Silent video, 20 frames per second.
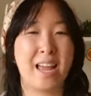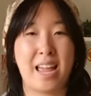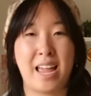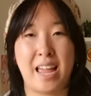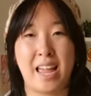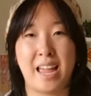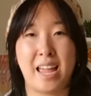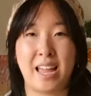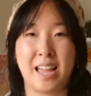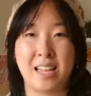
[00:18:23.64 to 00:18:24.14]

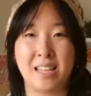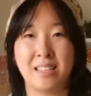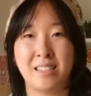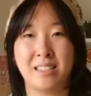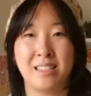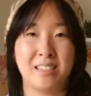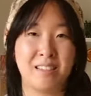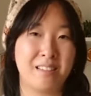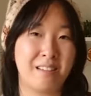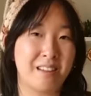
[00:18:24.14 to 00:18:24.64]

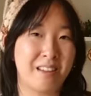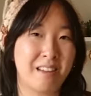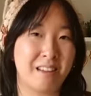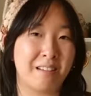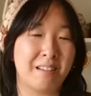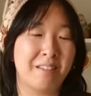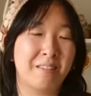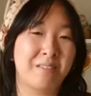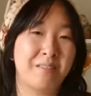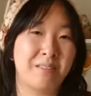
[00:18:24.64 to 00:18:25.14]
And
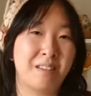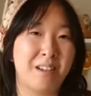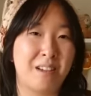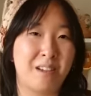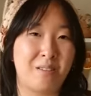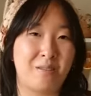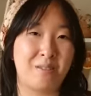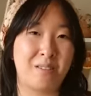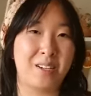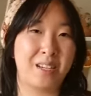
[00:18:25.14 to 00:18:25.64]
now
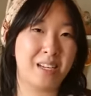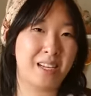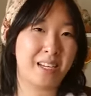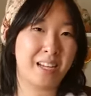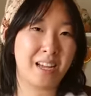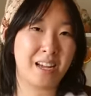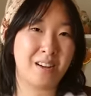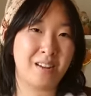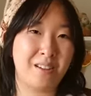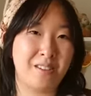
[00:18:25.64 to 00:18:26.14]
we're gonna
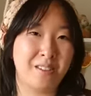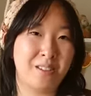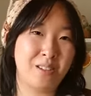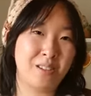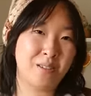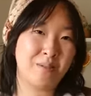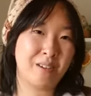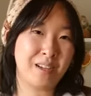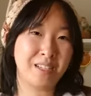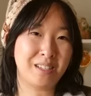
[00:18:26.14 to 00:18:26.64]
get on to
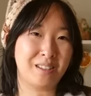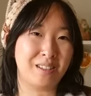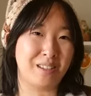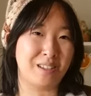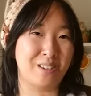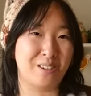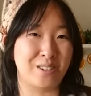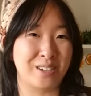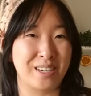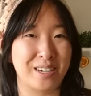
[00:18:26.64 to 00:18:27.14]
the rest of the
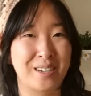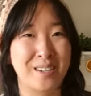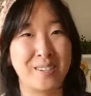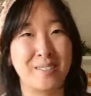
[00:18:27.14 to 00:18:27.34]
tour.